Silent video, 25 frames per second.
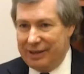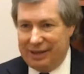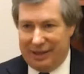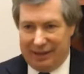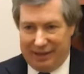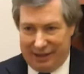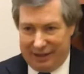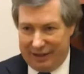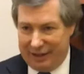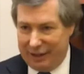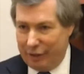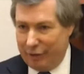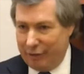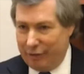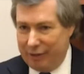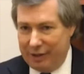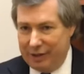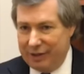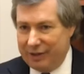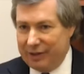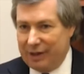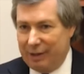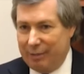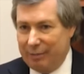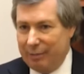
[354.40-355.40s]
and that there
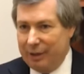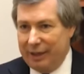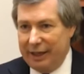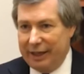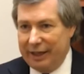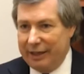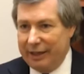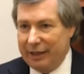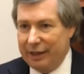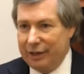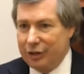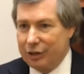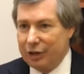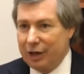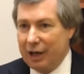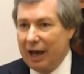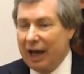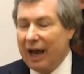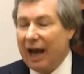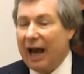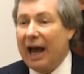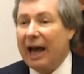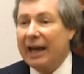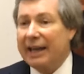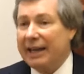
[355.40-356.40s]
is some linkage.
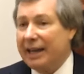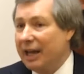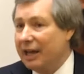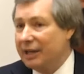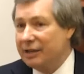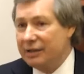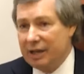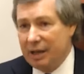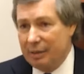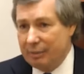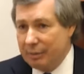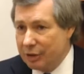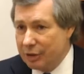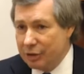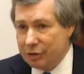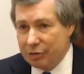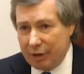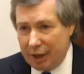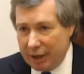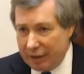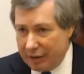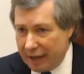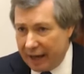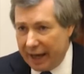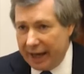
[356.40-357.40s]
I can't
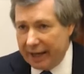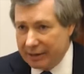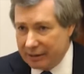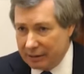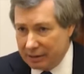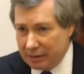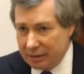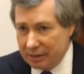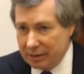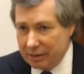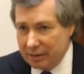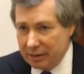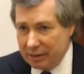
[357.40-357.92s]
demonstrate that.